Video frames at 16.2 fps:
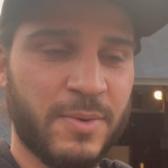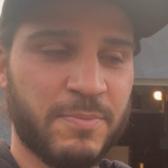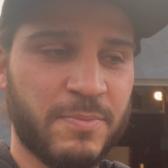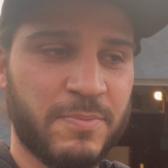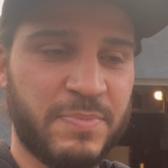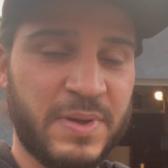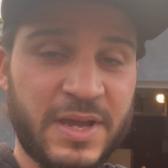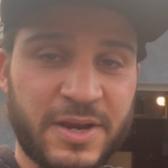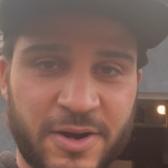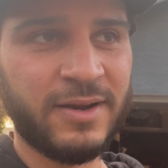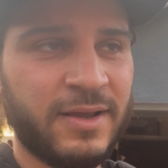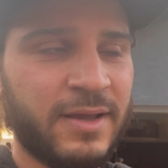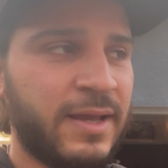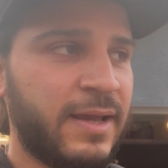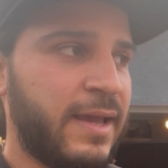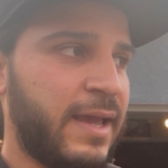bigger
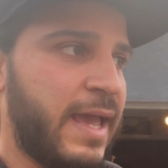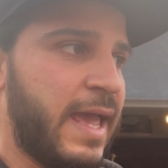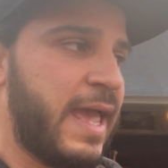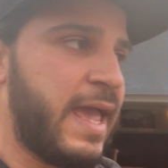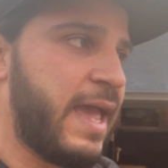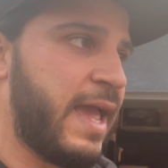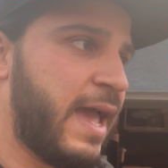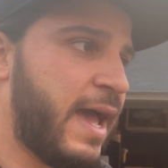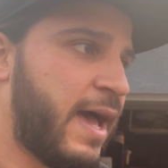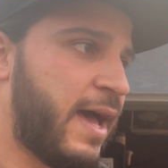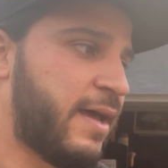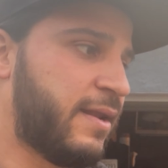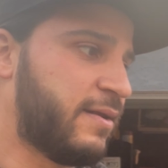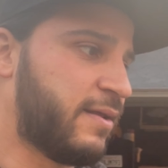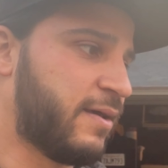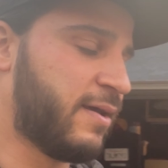
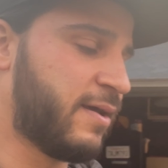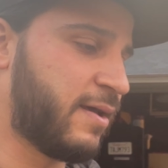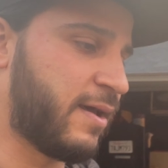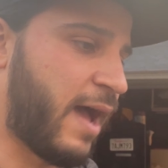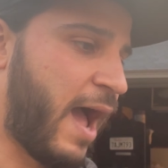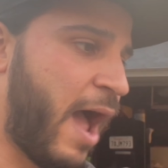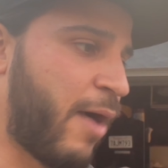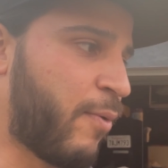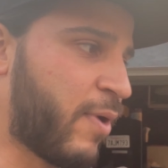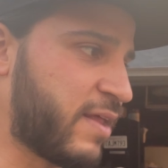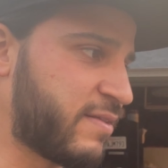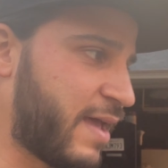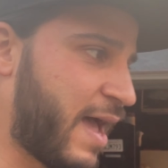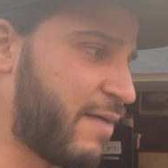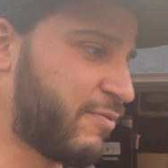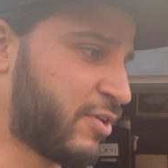and I wanted
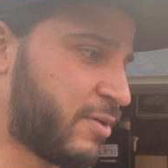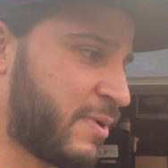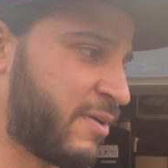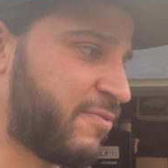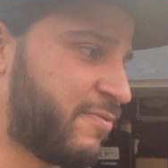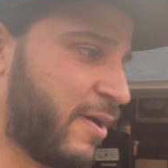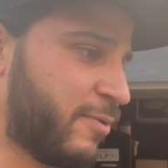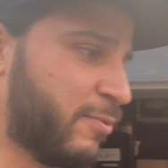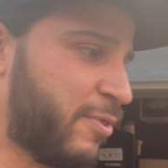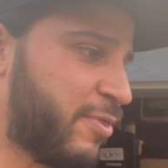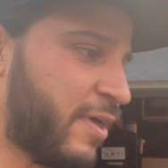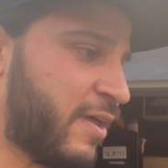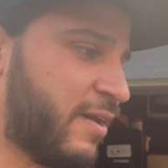to have a little bit of fun with it.